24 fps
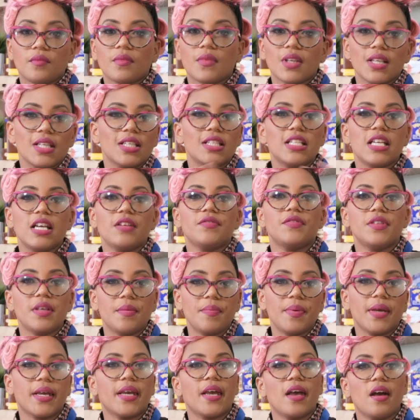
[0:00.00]
See if they
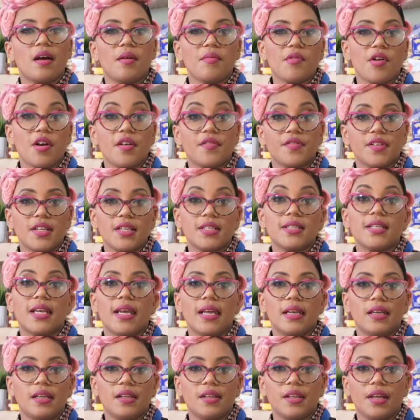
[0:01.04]
pick it up or if they say
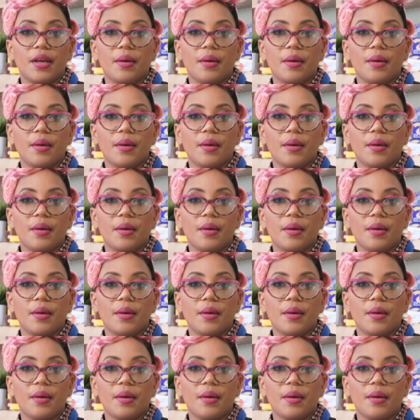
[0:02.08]
anything